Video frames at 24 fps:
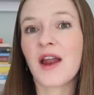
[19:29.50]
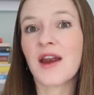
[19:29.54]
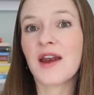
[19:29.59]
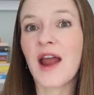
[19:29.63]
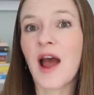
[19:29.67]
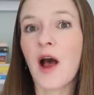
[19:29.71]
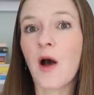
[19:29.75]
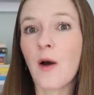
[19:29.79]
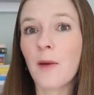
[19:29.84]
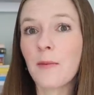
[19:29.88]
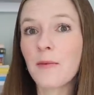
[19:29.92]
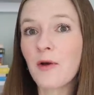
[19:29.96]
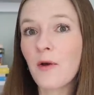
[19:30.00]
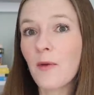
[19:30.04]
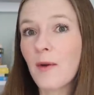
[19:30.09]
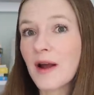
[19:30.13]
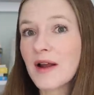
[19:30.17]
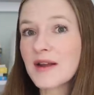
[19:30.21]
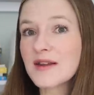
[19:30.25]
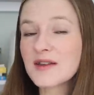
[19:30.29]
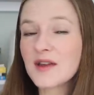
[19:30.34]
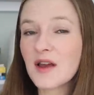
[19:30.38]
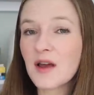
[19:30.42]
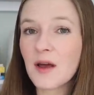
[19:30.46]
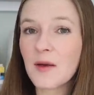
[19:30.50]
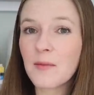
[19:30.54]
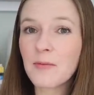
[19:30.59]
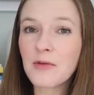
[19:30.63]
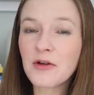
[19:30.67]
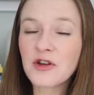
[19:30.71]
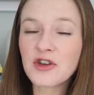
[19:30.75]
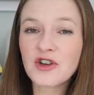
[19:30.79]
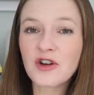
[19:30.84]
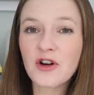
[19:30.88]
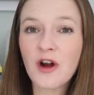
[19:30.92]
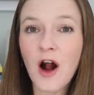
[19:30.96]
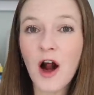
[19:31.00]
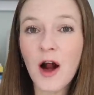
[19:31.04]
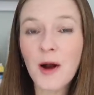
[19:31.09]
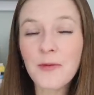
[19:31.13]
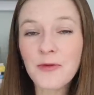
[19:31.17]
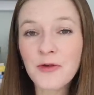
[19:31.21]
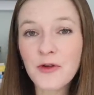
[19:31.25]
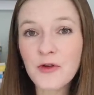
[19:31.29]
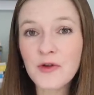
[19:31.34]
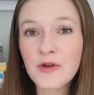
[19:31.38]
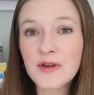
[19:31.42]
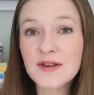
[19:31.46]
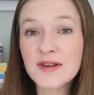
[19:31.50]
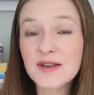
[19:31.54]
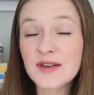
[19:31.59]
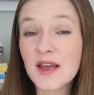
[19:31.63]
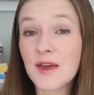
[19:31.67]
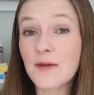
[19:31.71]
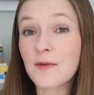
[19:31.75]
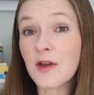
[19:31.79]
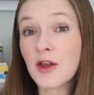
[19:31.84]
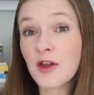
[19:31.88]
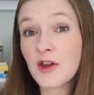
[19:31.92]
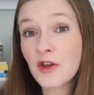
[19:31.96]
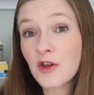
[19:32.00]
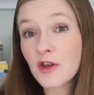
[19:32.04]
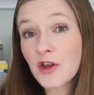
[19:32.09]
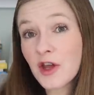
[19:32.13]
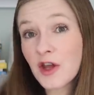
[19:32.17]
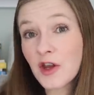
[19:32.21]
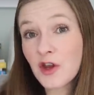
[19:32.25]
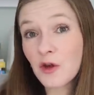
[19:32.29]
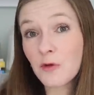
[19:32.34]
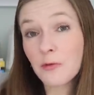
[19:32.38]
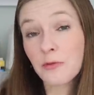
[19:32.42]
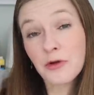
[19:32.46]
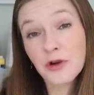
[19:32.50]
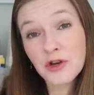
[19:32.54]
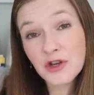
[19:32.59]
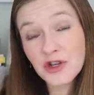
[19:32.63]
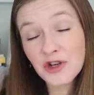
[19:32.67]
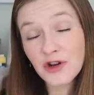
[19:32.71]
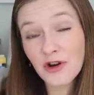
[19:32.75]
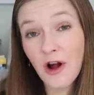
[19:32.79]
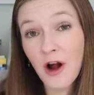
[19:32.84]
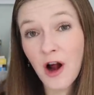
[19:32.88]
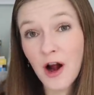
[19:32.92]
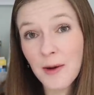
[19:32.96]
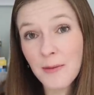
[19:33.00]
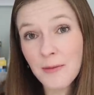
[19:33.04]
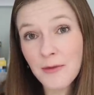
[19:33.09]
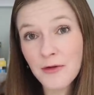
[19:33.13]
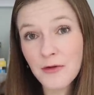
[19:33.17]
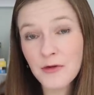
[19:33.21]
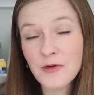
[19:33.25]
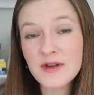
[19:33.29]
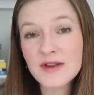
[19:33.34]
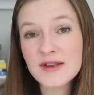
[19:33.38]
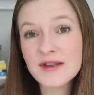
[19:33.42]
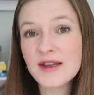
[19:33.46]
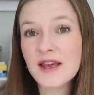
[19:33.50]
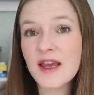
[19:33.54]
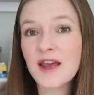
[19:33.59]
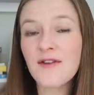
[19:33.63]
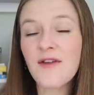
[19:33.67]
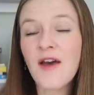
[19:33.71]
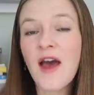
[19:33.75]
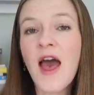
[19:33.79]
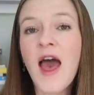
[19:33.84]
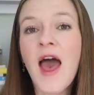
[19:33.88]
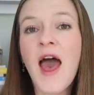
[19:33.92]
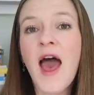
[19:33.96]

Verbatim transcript: Now I'm going to put your arm through this sleeve. Can, can you push your arm through the sleeve?